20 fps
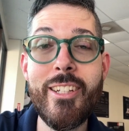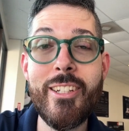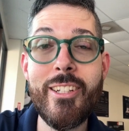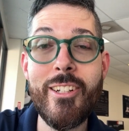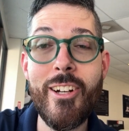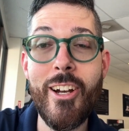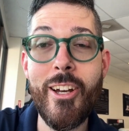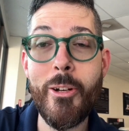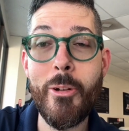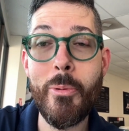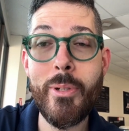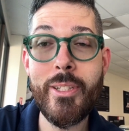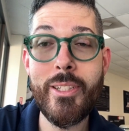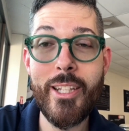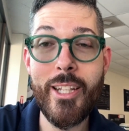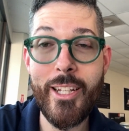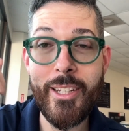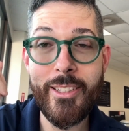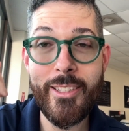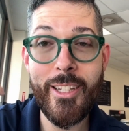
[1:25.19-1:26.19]
God always
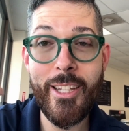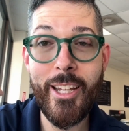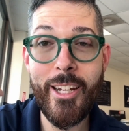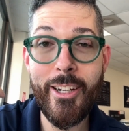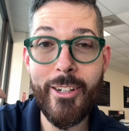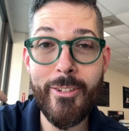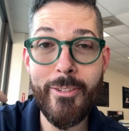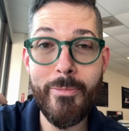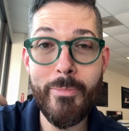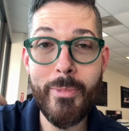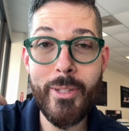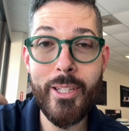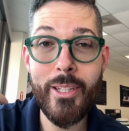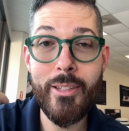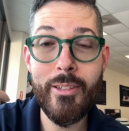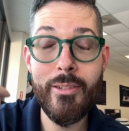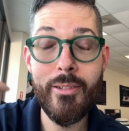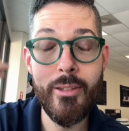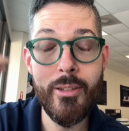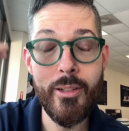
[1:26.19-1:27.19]
takes care of me,